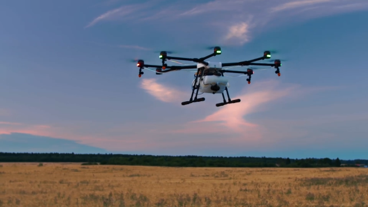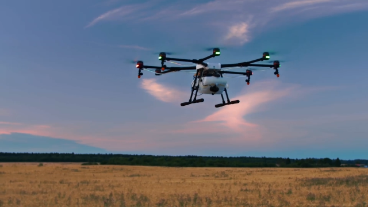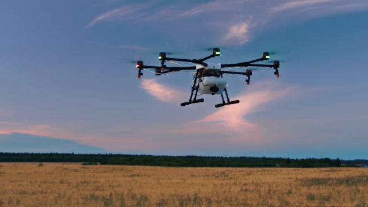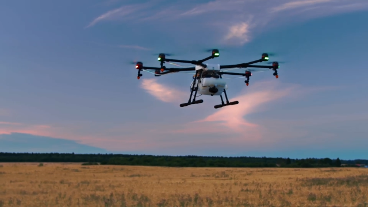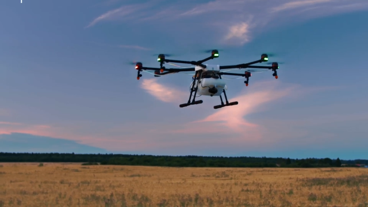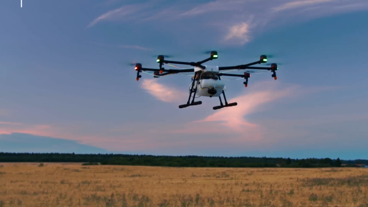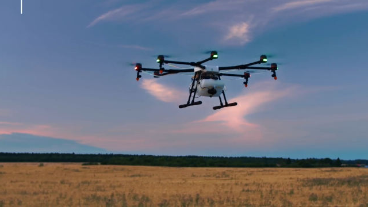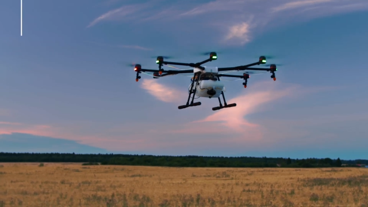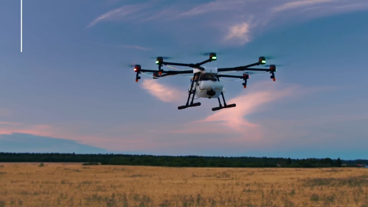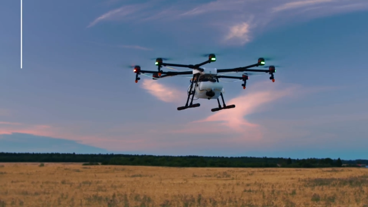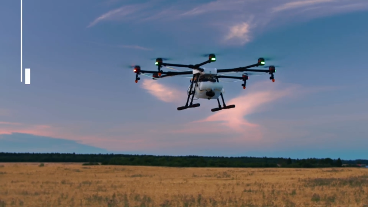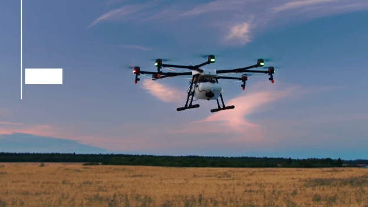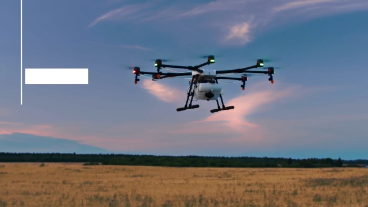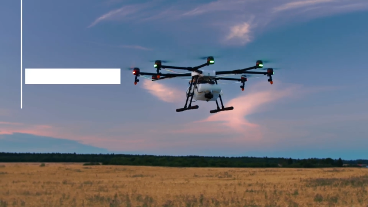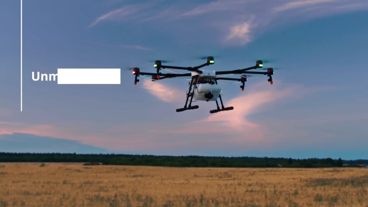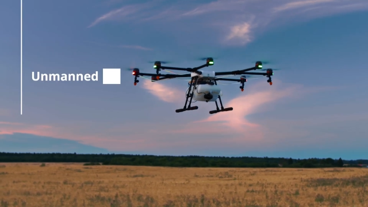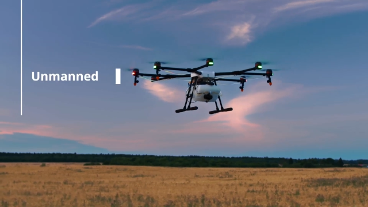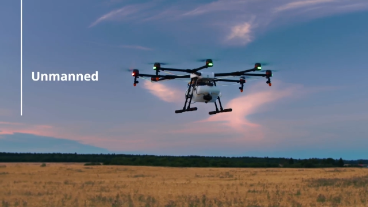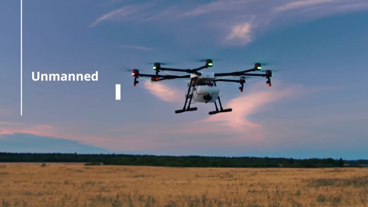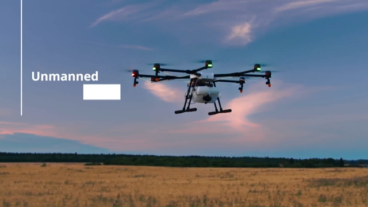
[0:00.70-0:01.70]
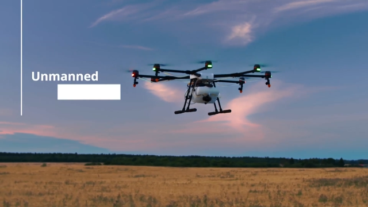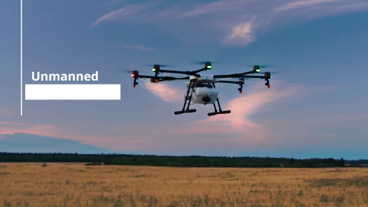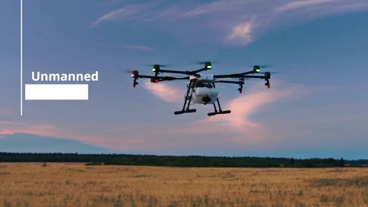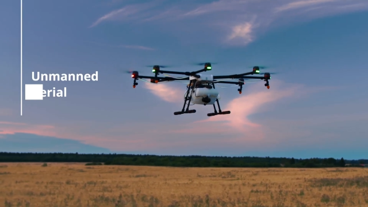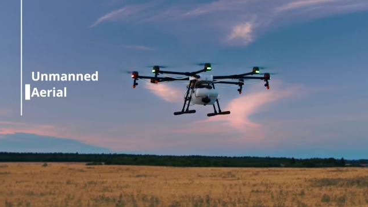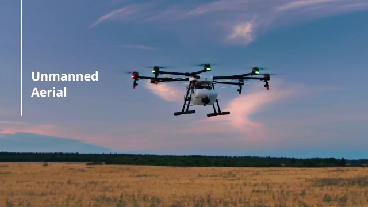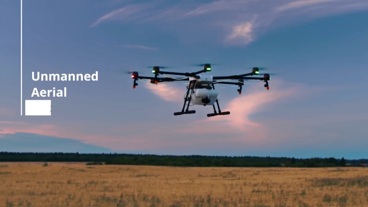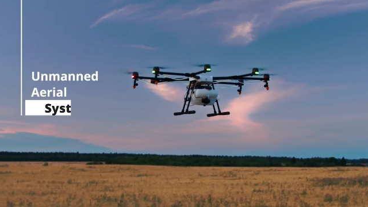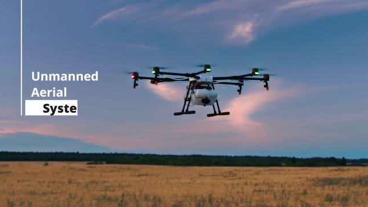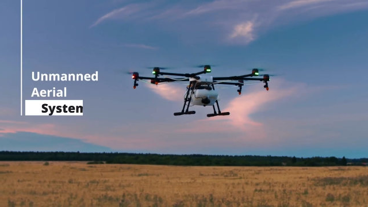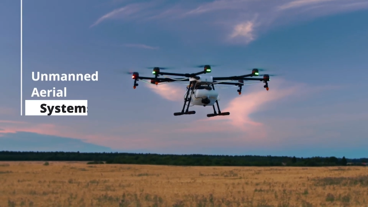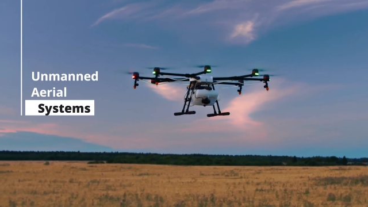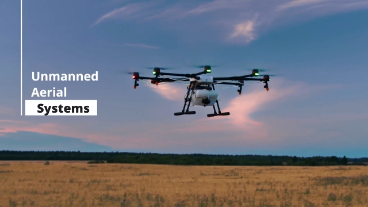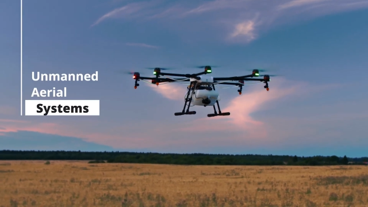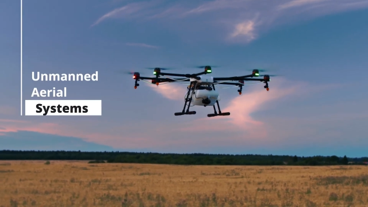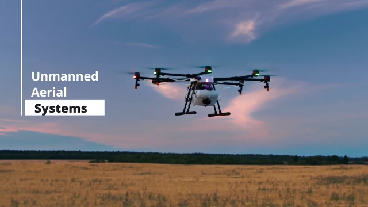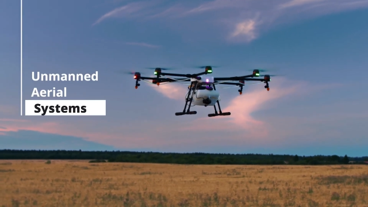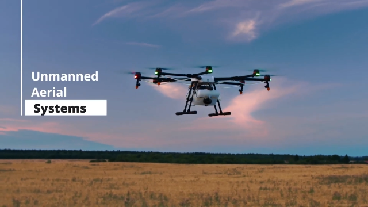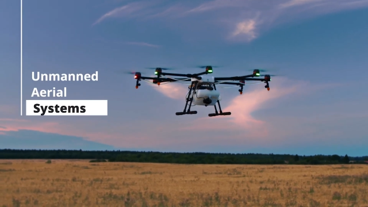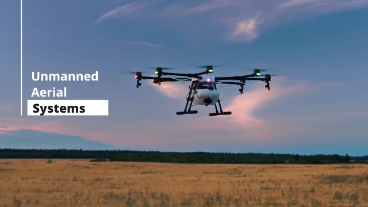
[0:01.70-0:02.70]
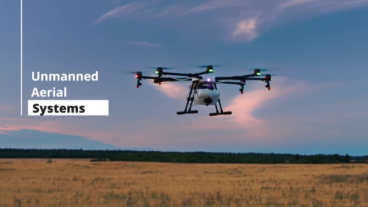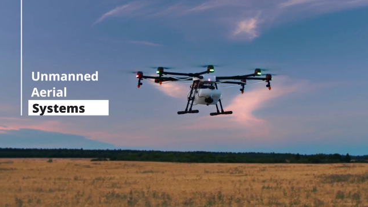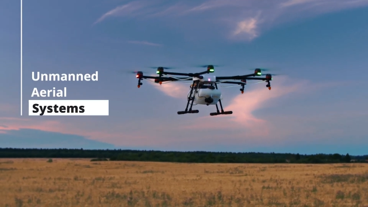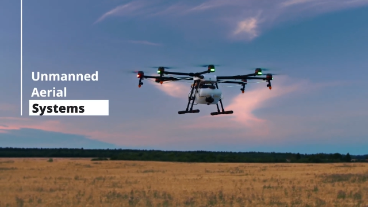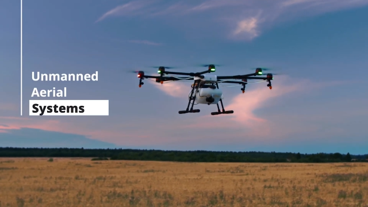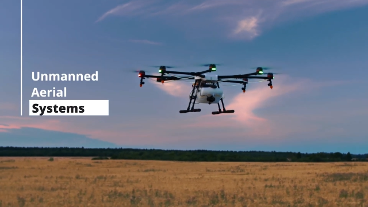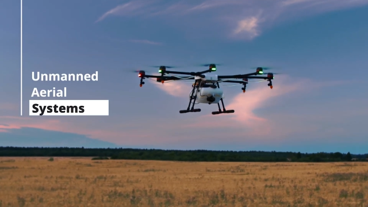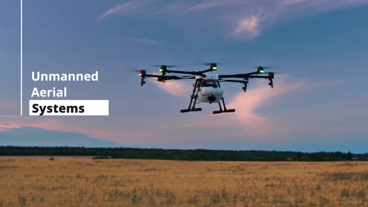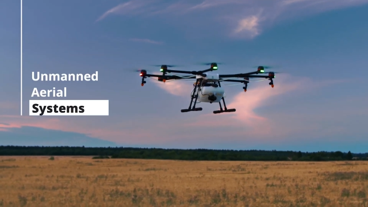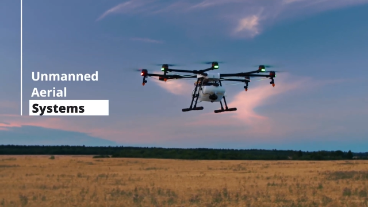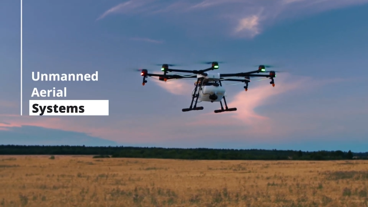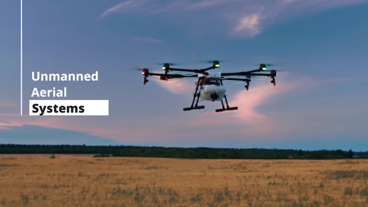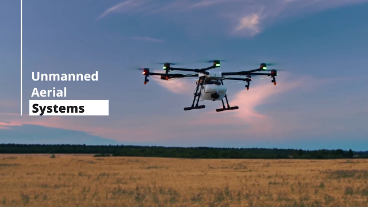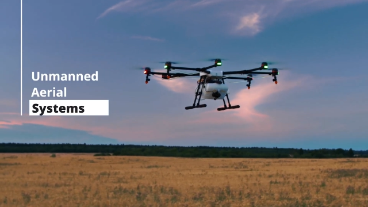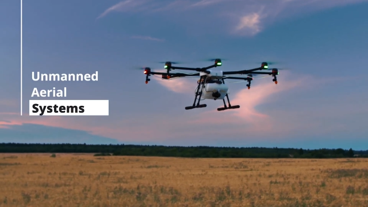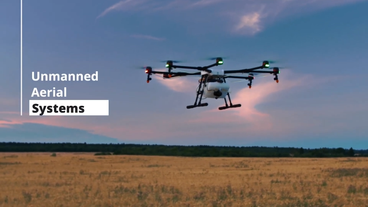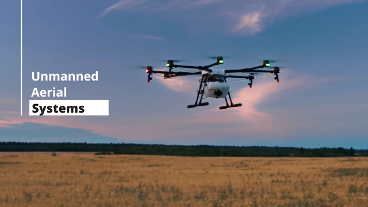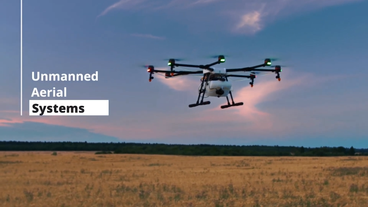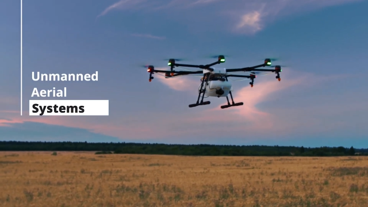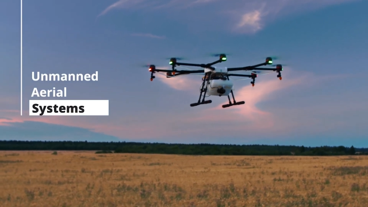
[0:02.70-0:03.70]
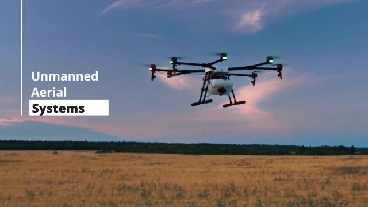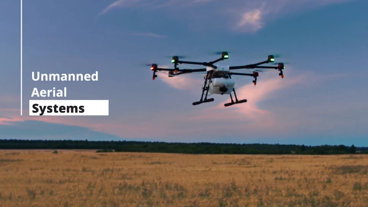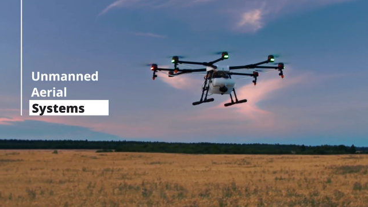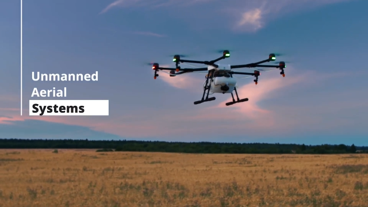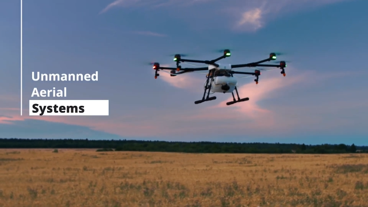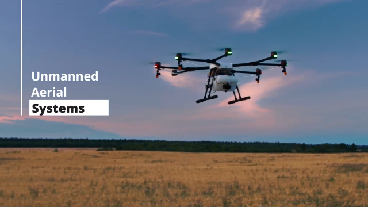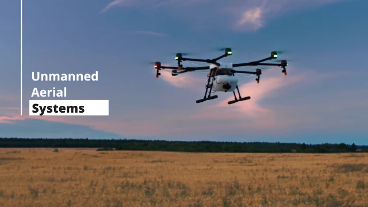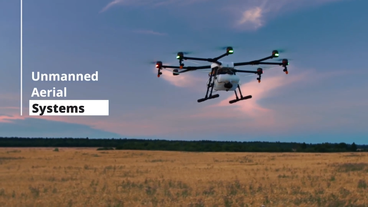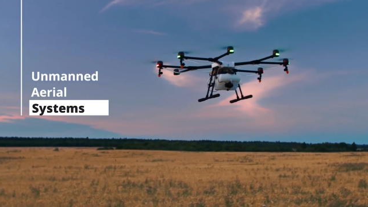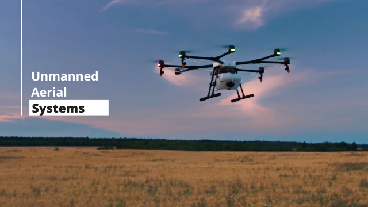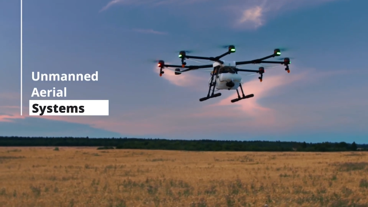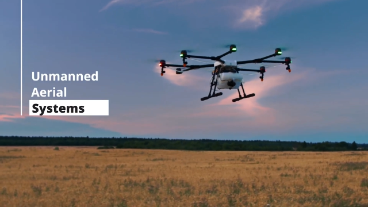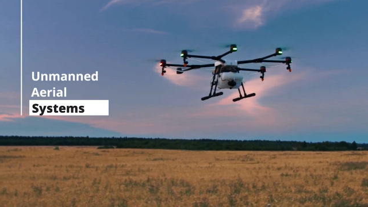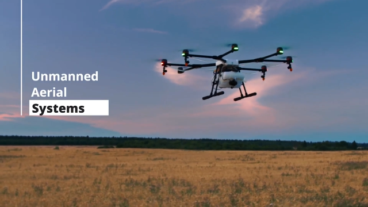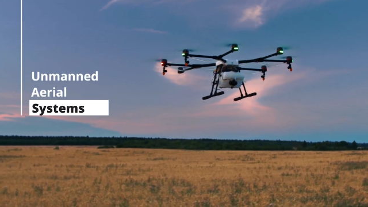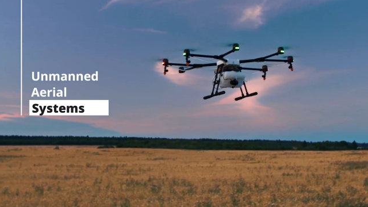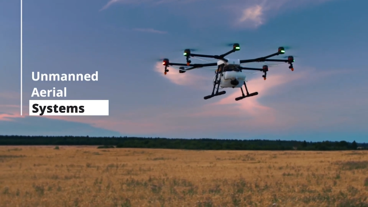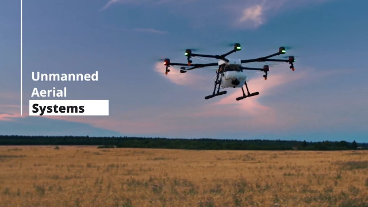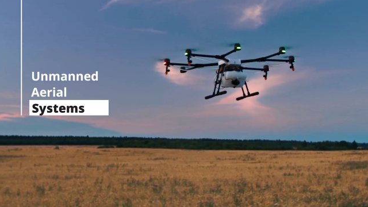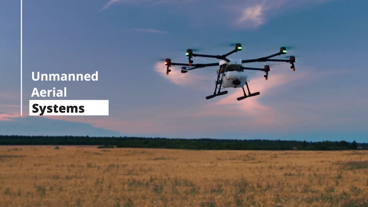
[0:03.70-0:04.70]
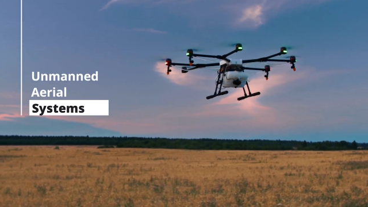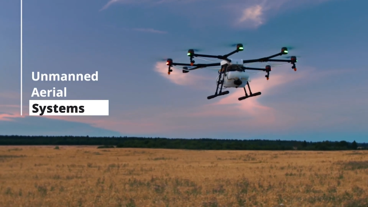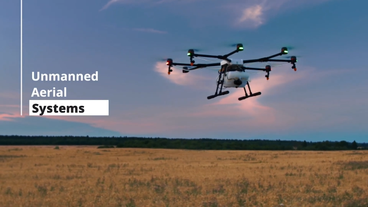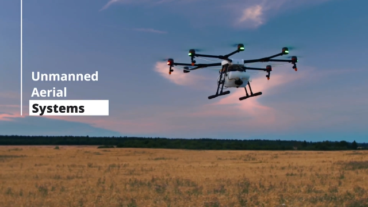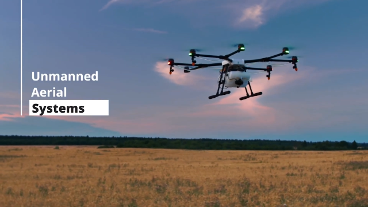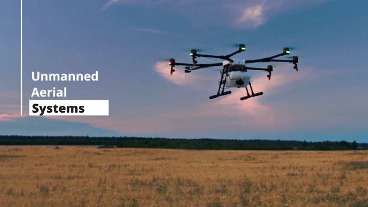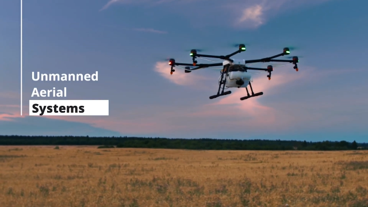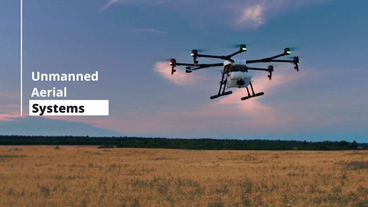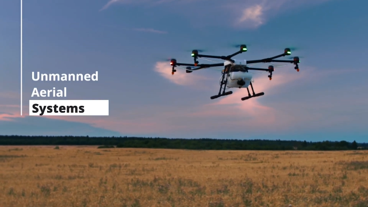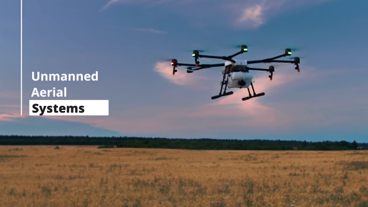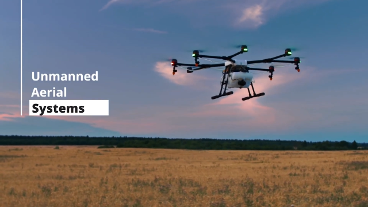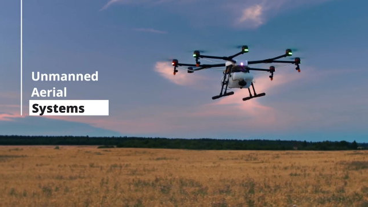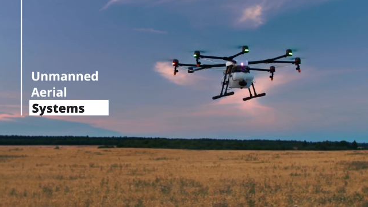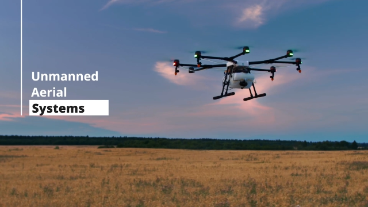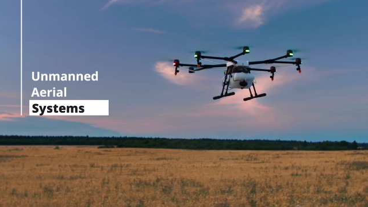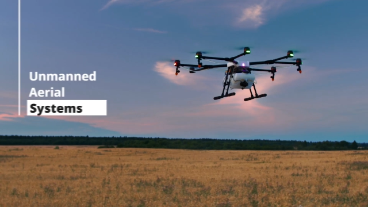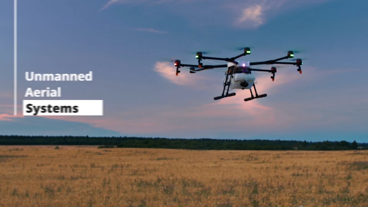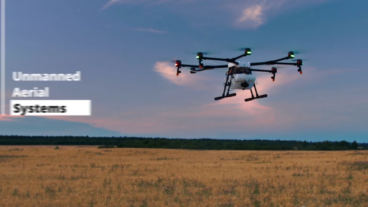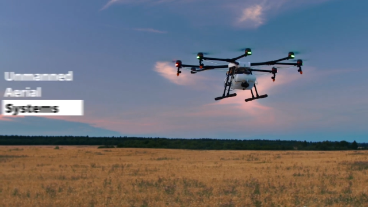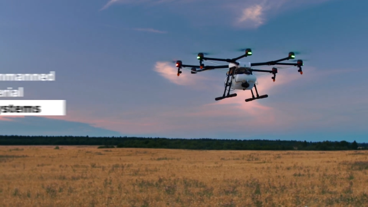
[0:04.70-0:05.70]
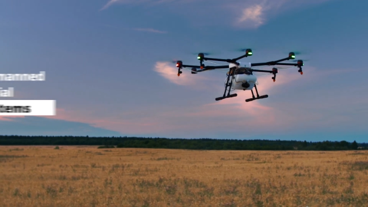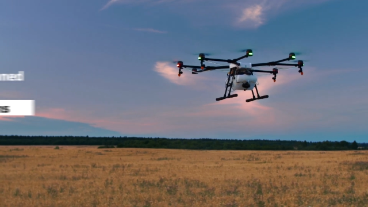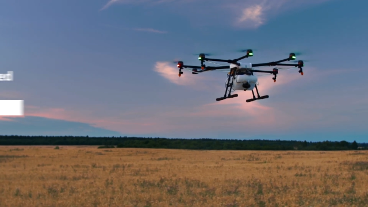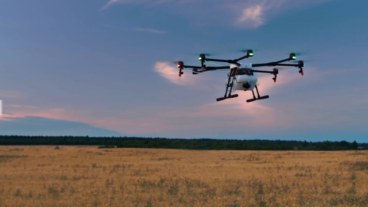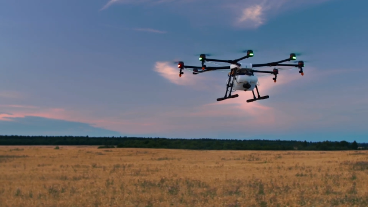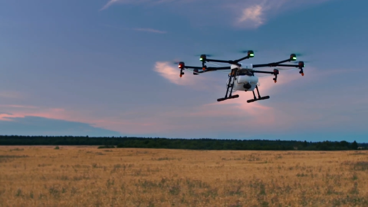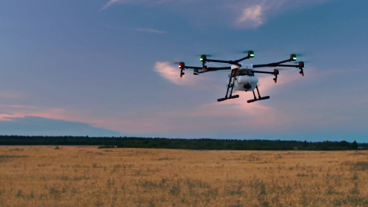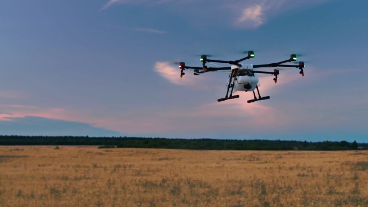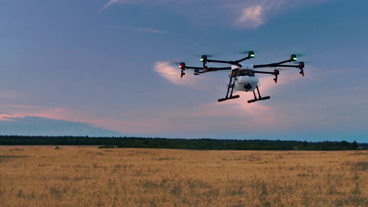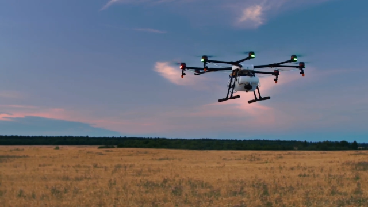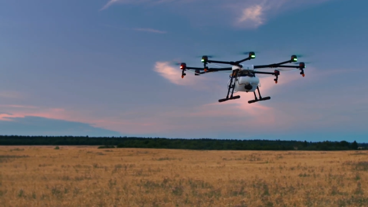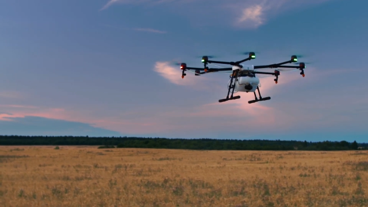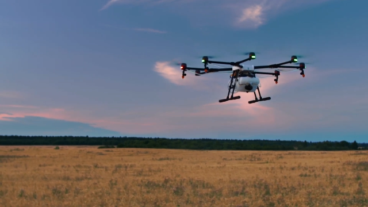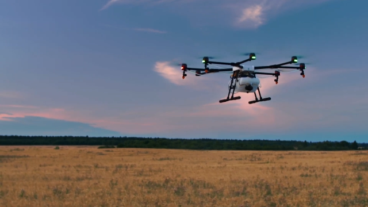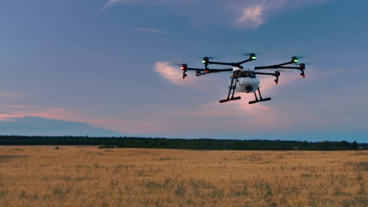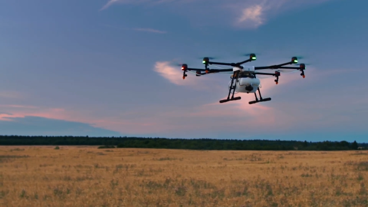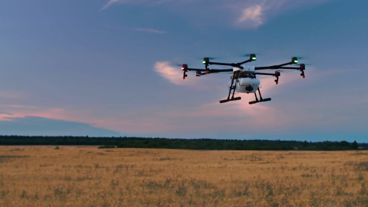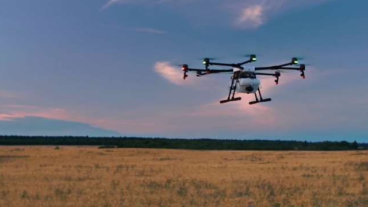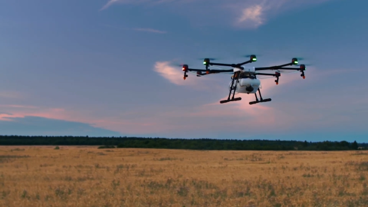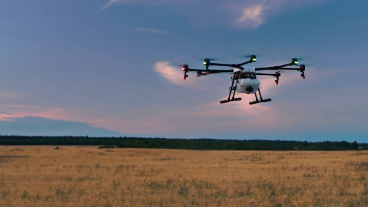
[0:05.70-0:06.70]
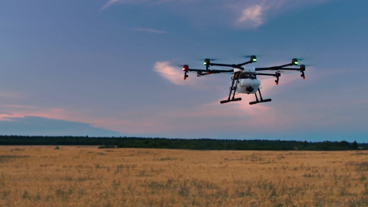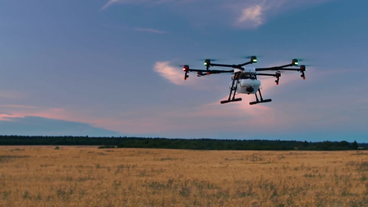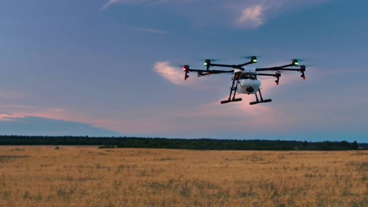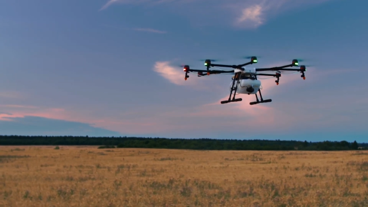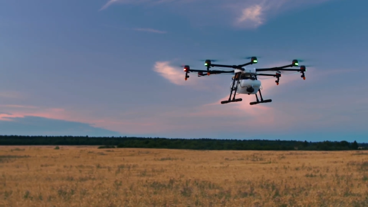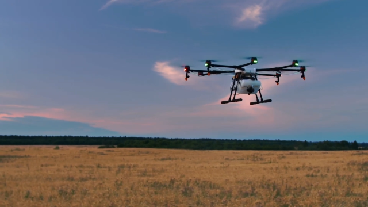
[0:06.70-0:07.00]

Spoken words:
No face is visible, so there are no lips to read.